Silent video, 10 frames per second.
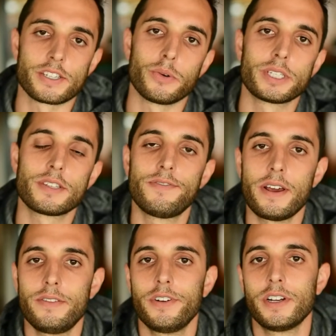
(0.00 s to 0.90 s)
so what's the
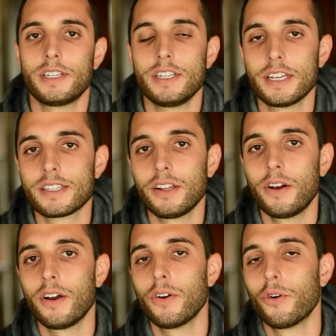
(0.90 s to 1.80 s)
final verdict?
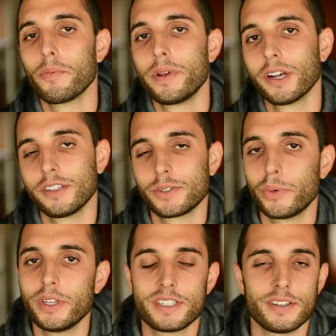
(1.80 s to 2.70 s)
DSLR or mirrorless? Well,
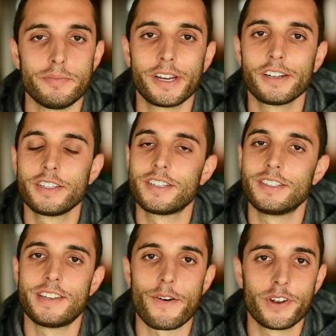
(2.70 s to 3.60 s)
listen, mirrorless is
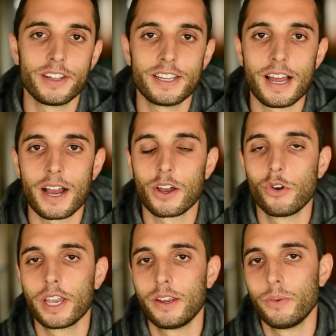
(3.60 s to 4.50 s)
definitely not
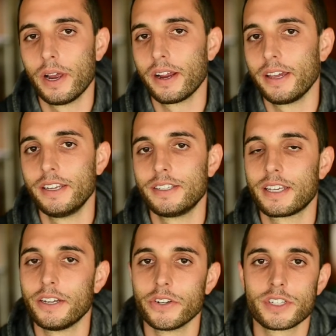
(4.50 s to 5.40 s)
going anywhere. It is
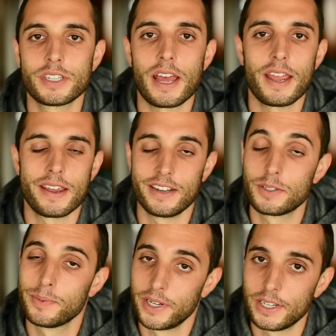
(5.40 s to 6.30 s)
here to stay, and it's
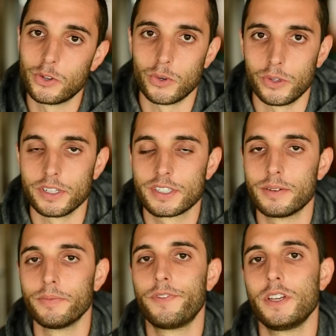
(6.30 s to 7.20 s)
pretty cool. There's
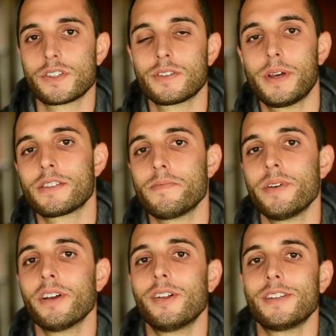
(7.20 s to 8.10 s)
some features about the
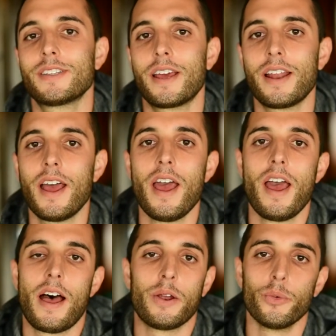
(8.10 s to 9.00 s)
mirrorless that
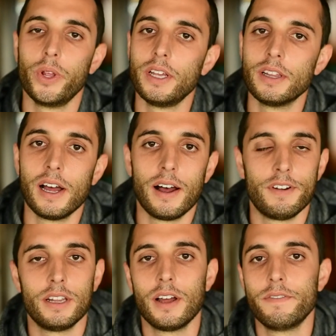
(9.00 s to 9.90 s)
I really love.
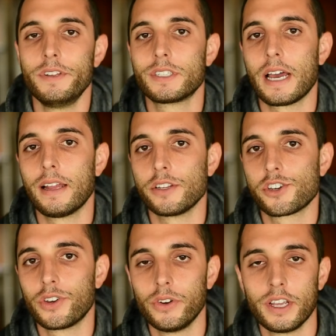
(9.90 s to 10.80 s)
I love the silent
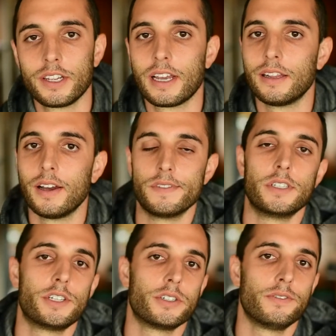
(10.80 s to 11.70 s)
shooting. I love the
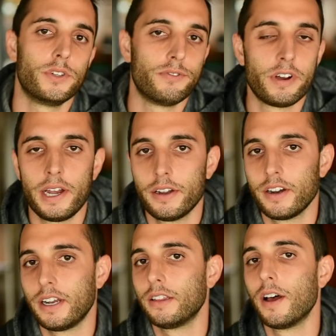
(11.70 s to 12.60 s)
digital viewfinder.
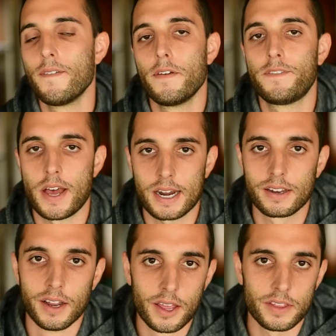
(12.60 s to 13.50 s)
I love the
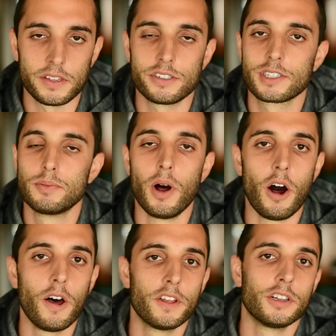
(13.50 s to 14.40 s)
fact that these are
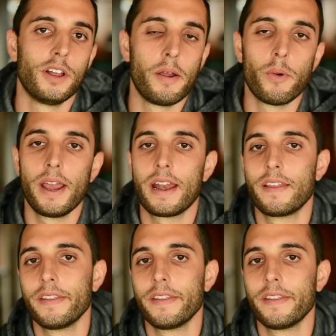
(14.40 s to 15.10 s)
small, they're lightweight, and